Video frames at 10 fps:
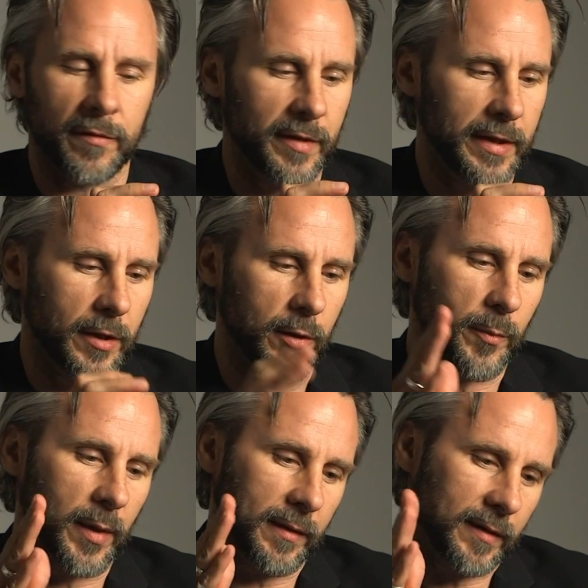video,
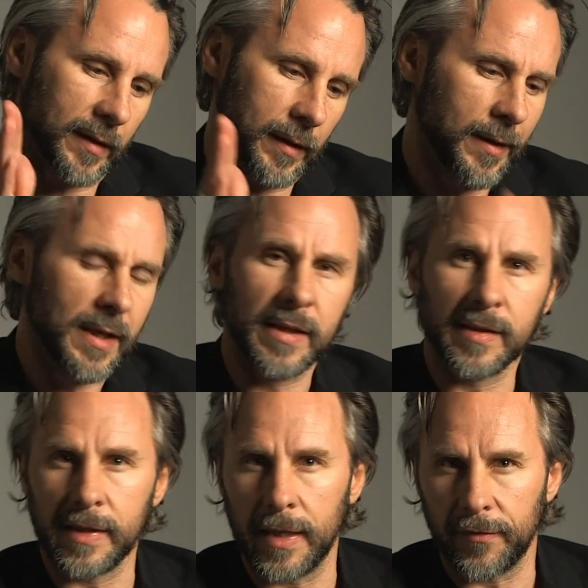but
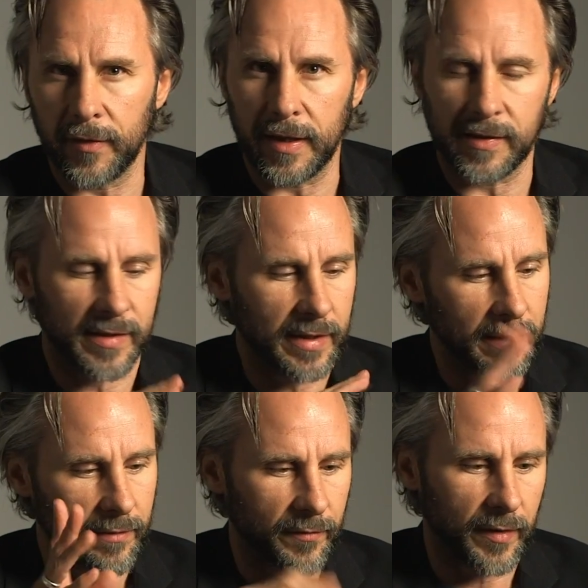CF and
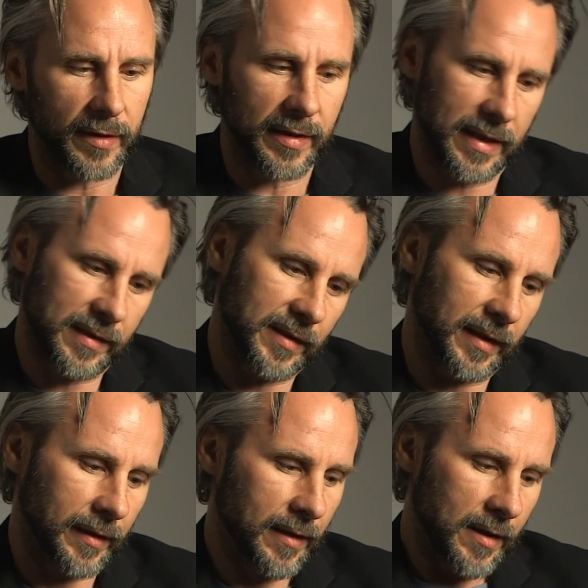SD,
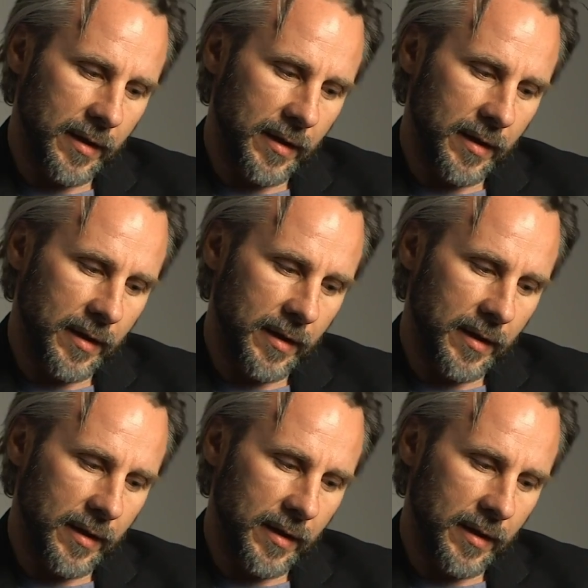fantastic.